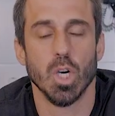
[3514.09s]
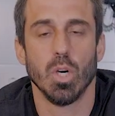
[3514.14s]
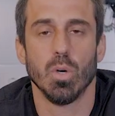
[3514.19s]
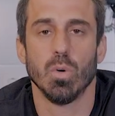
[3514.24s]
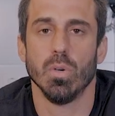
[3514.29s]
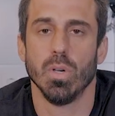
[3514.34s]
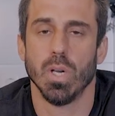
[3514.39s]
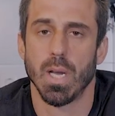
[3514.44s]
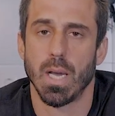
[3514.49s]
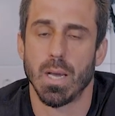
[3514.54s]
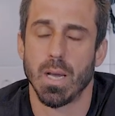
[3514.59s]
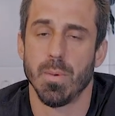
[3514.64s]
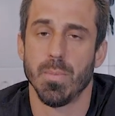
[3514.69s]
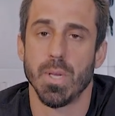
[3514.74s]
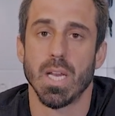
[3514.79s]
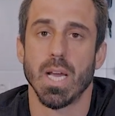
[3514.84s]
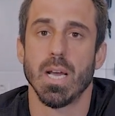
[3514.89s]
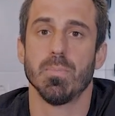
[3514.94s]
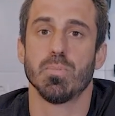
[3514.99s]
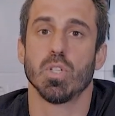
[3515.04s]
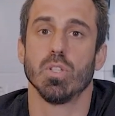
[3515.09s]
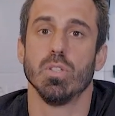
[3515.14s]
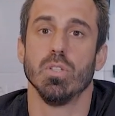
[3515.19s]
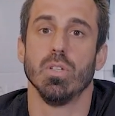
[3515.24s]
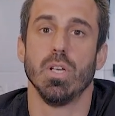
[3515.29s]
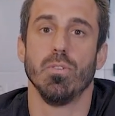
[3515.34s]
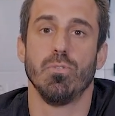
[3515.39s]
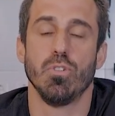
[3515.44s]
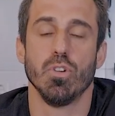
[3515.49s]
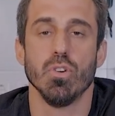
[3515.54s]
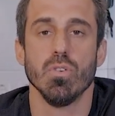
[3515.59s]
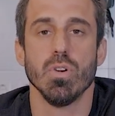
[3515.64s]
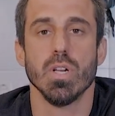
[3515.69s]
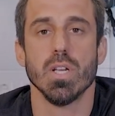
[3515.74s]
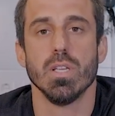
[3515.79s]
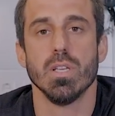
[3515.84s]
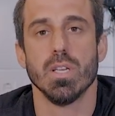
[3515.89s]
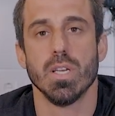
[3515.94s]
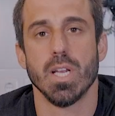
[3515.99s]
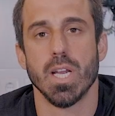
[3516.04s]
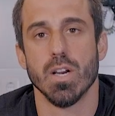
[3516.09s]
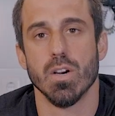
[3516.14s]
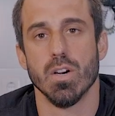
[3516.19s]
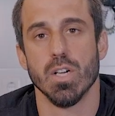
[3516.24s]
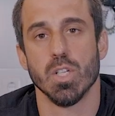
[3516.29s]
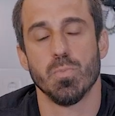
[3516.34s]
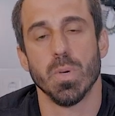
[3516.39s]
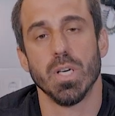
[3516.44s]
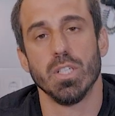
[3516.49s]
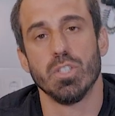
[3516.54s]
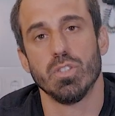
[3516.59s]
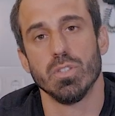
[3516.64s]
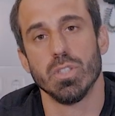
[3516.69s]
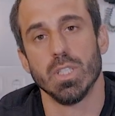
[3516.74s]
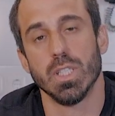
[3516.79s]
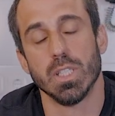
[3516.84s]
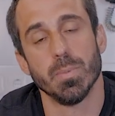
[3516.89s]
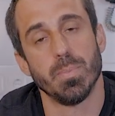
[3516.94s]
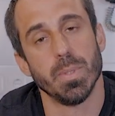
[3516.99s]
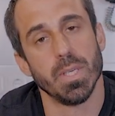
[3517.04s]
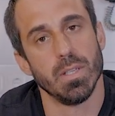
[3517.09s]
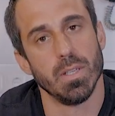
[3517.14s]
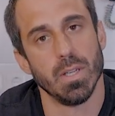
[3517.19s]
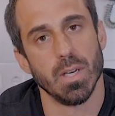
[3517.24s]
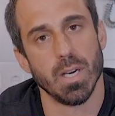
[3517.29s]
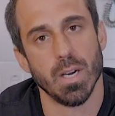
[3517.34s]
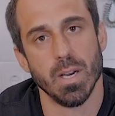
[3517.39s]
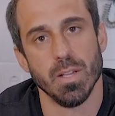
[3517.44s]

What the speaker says: Oh, I mean, absolutely. If you're in an area, especially, it depends.